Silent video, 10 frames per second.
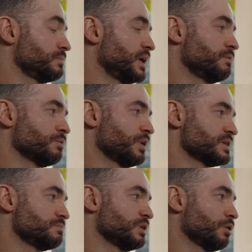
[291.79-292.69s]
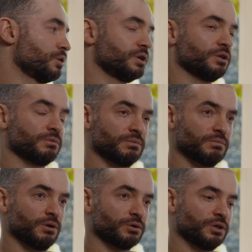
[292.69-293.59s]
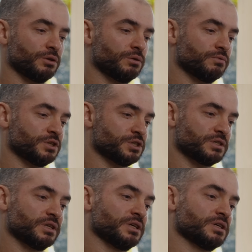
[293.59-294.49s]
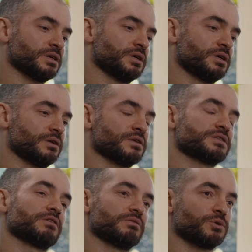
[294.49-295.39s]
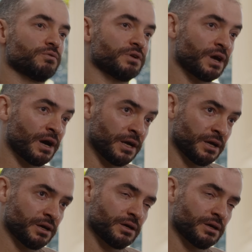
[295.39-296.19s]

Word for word: everyone has been locked in locked into, which is the the self-improving AI.